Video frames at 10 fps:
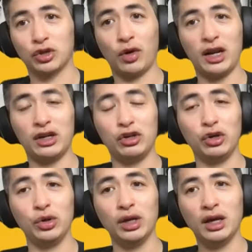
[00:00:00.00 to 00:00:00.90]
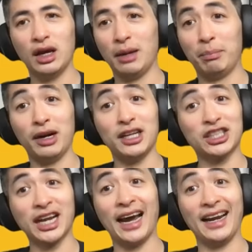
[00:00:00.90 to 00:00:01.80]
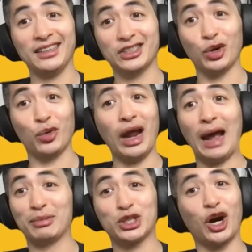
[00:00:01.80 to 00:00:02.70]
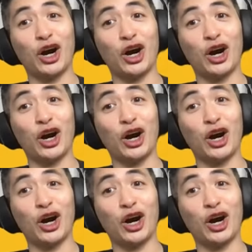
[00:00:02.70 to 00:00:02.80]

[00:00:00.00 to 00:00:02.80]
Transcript: great dude uh, British cat. So what, actual I'm sure,